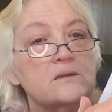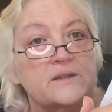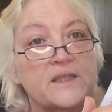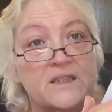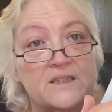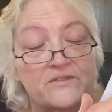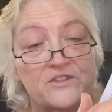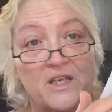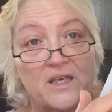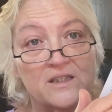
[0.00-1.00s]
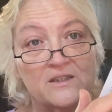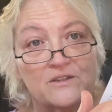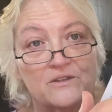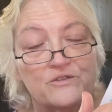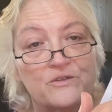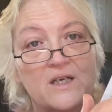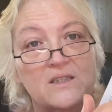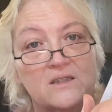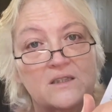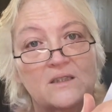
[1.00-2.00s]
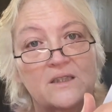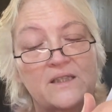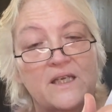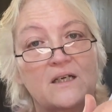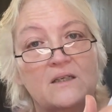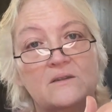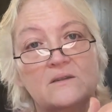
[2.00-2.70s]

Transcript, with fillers: things have changed so drastically now.